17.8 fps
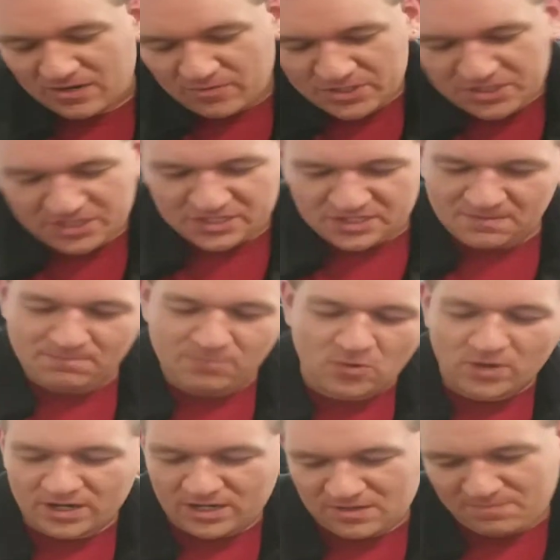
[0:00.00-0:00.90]
which is
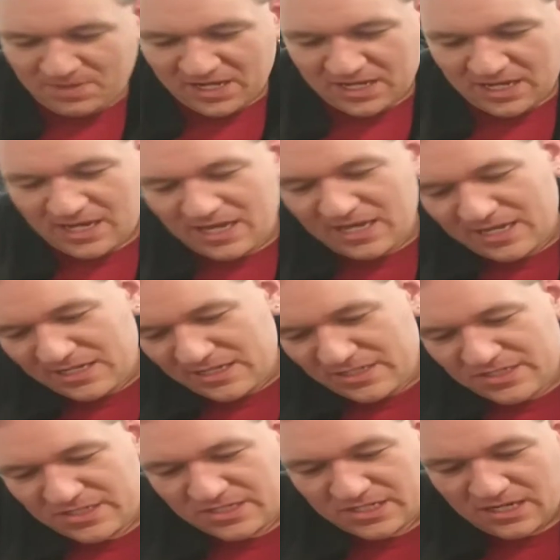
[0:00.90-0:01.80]
important
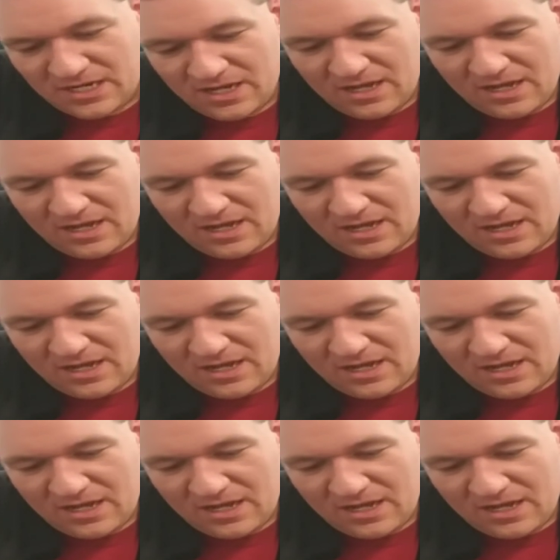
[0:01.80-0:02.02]
because